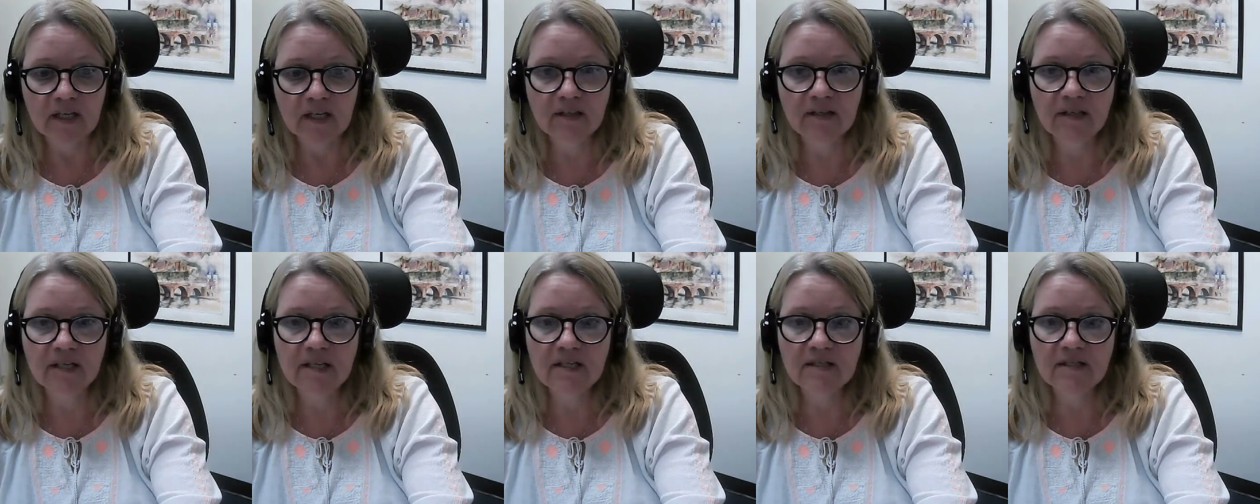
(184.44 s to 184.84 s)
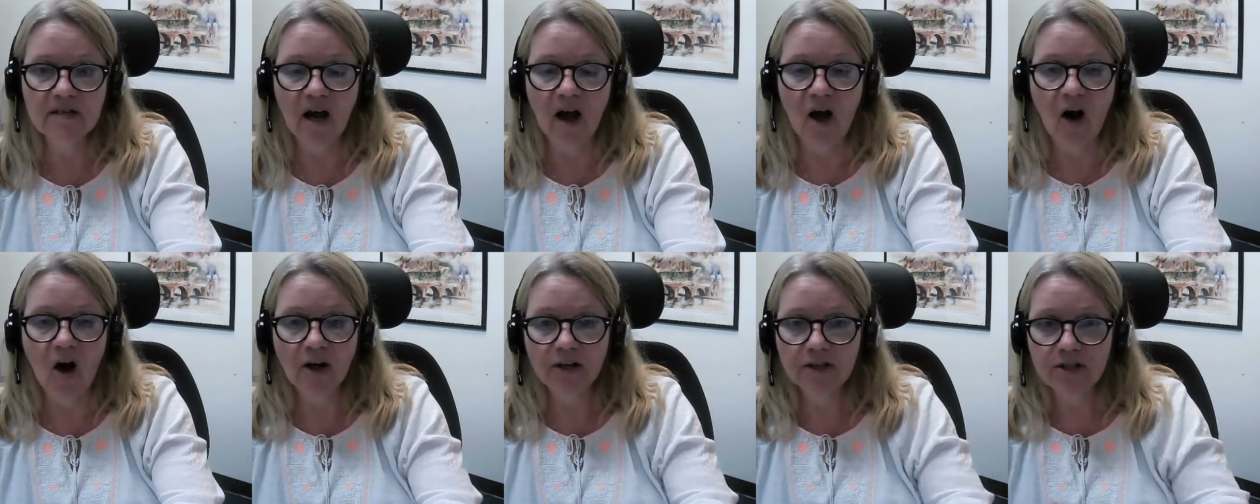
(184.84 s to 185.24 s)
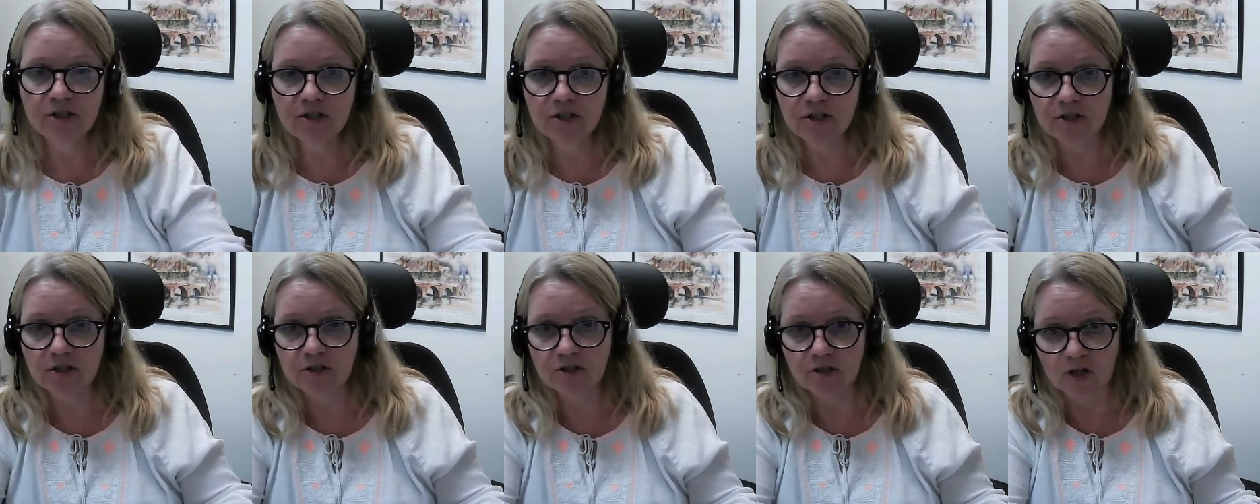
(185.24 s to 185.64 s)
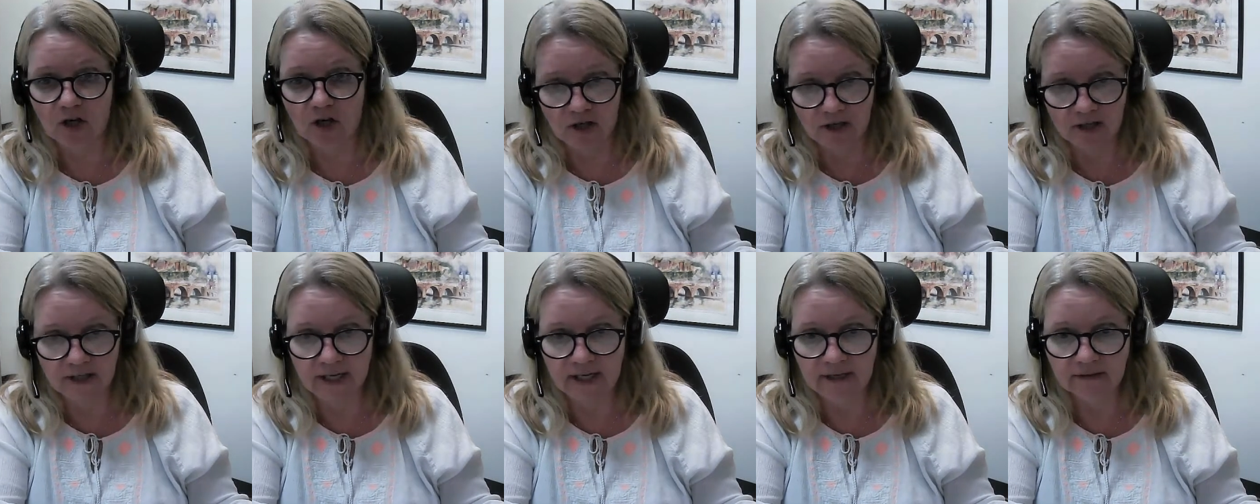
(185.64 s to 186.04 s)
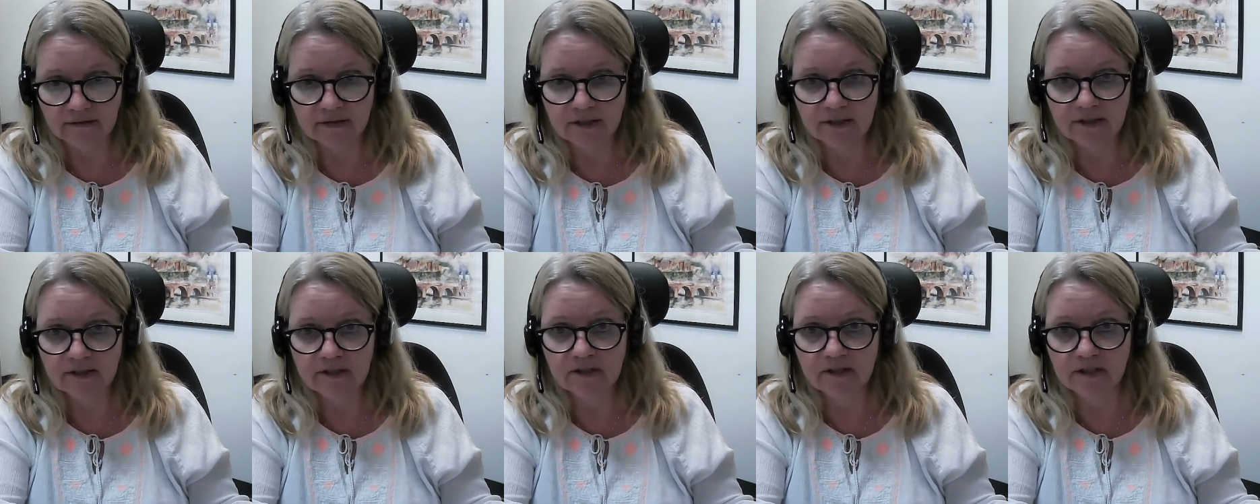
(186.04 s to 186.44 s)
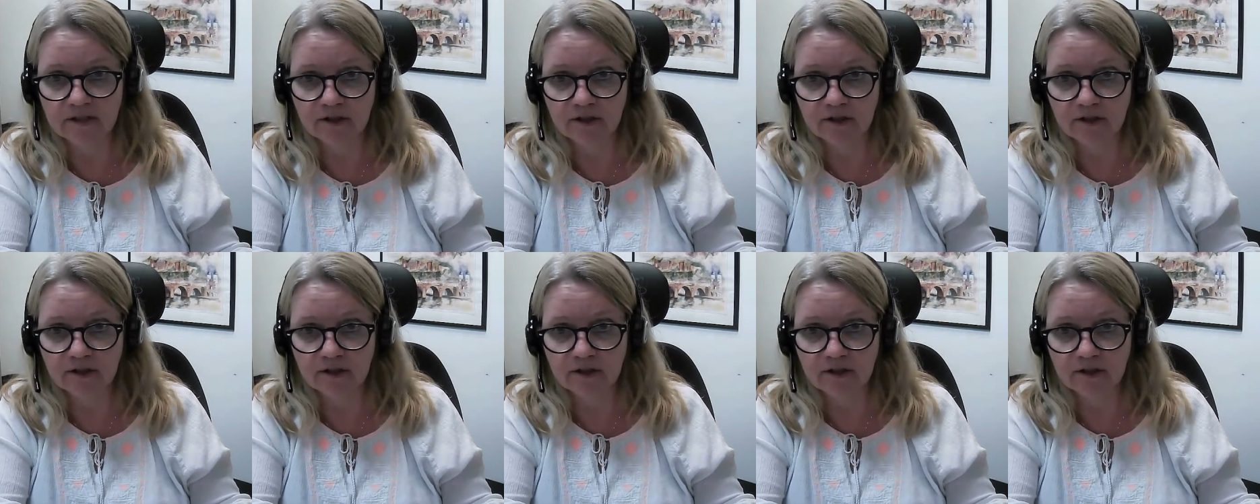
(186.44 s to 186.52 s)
These auditors are accountants.